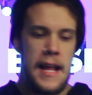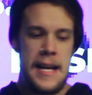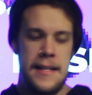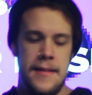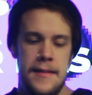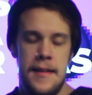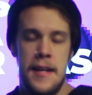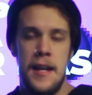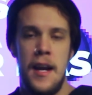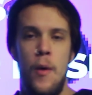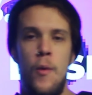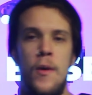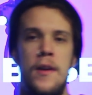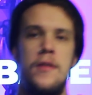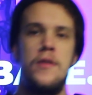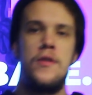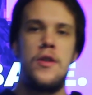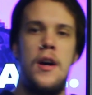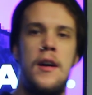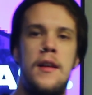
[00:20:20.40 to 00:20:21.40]
last thing I want
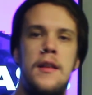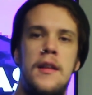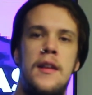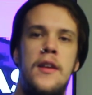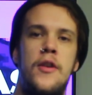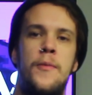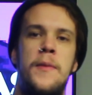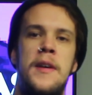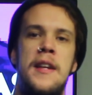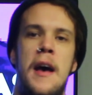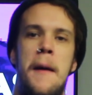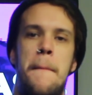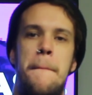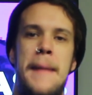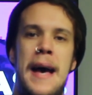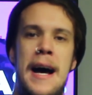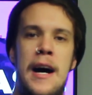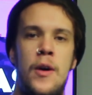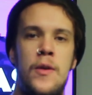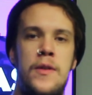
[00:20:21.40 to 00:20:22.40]
to talk a little bit
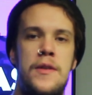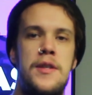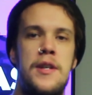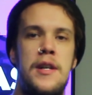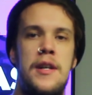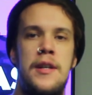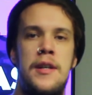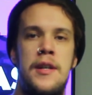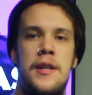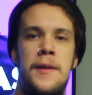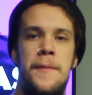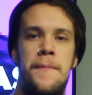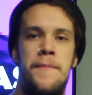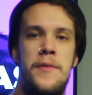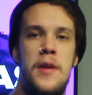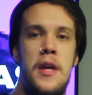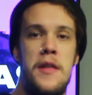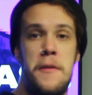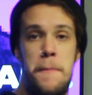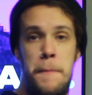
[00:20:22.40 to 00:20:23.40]
about
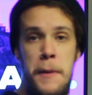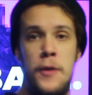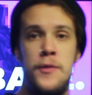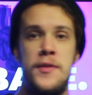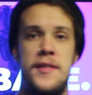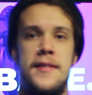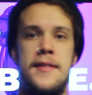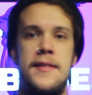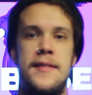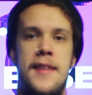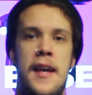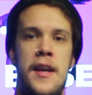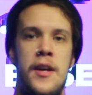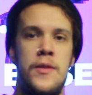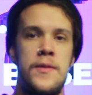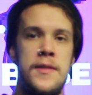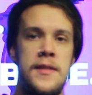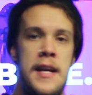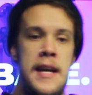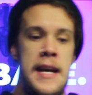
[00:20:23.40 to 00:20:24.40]
the
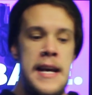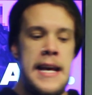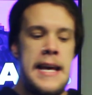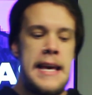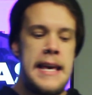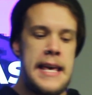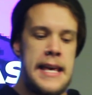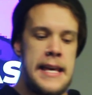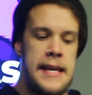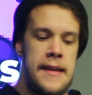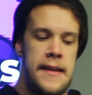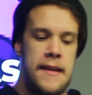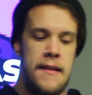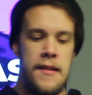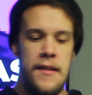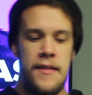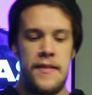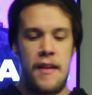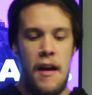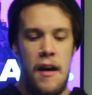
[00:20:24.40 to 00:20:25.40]
post-sales
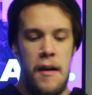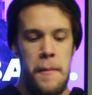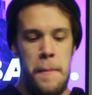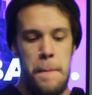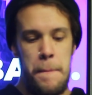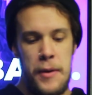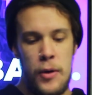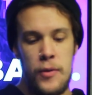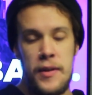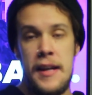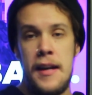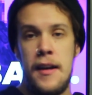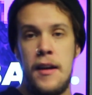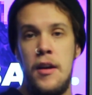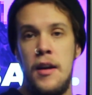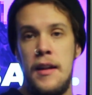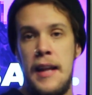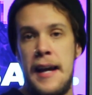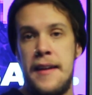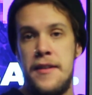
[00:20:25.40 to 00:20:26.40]
is building a
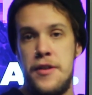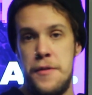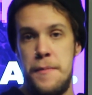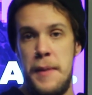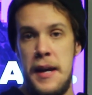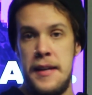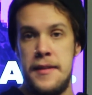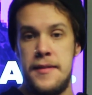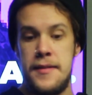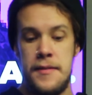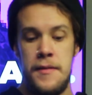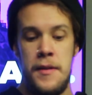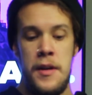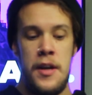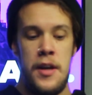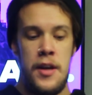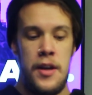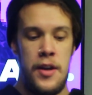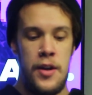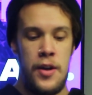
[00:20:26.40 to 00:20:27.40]
collector base.
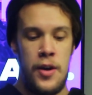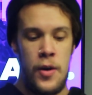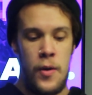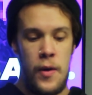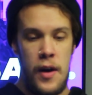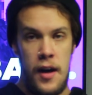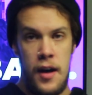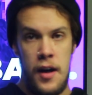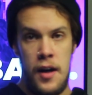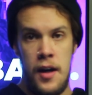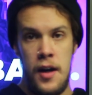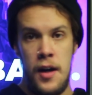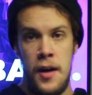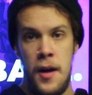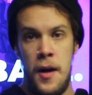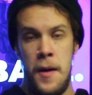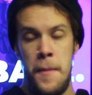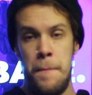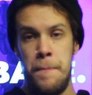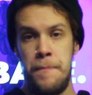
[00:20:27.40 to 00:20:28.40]
You
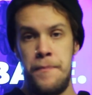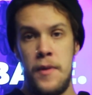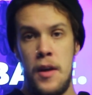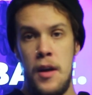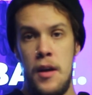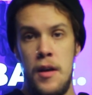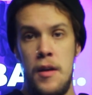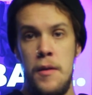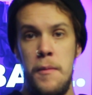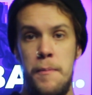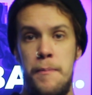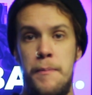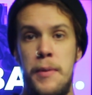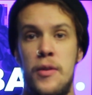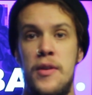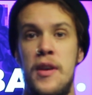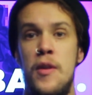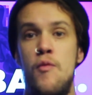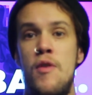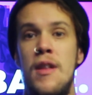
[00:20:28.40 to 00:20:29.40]
know,
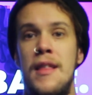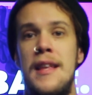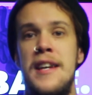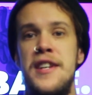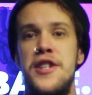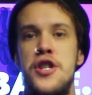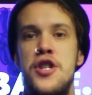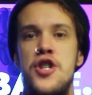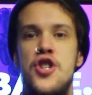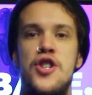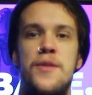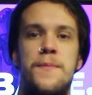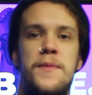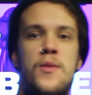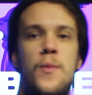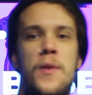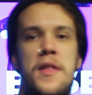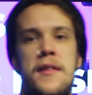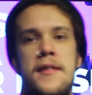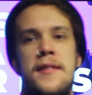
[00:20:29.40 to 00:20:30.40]
building
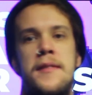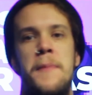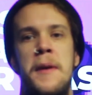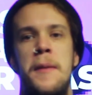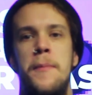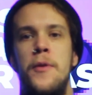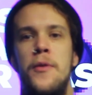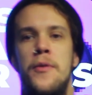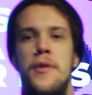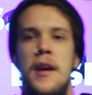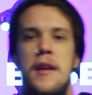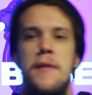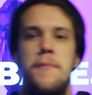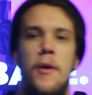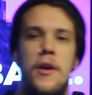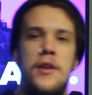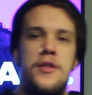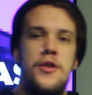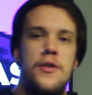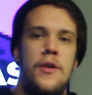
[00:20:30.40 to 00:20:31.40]
relationships with these people that
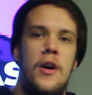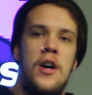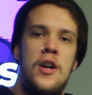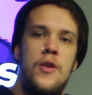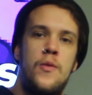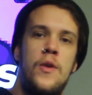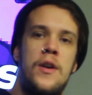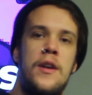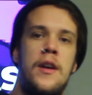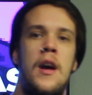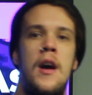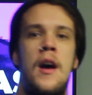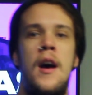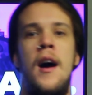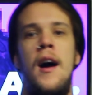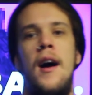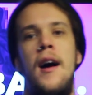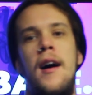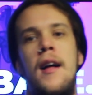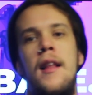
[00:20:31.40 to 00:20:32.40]
bought your artwork.
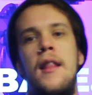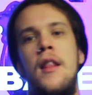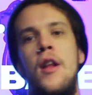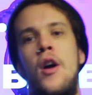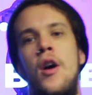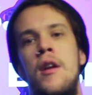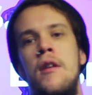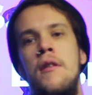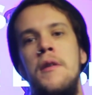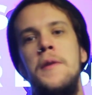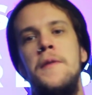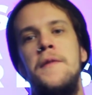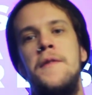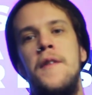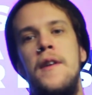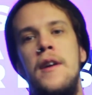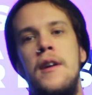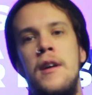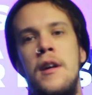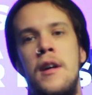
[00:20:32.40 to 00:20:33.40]
A lot
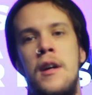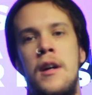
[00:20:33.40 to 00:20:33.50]
of